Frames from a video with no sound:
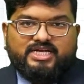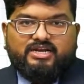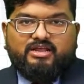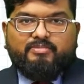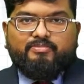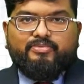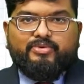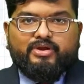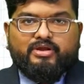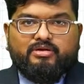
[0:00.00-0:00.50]
that
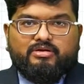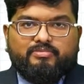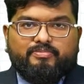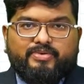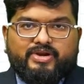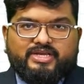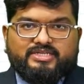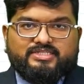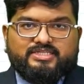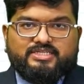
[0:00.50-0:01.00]
are
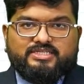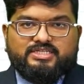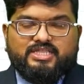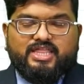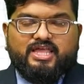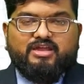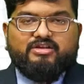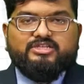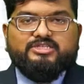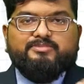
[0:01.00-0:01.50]
present,
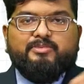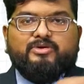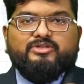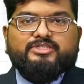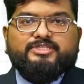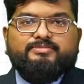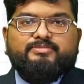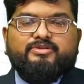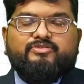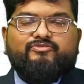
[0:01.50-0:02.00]
they are
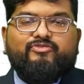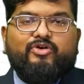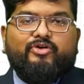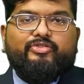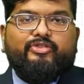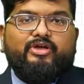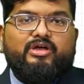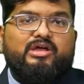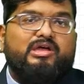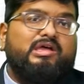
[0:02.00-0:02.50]
responsible for
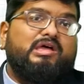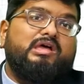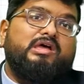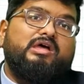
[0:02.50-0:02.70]
the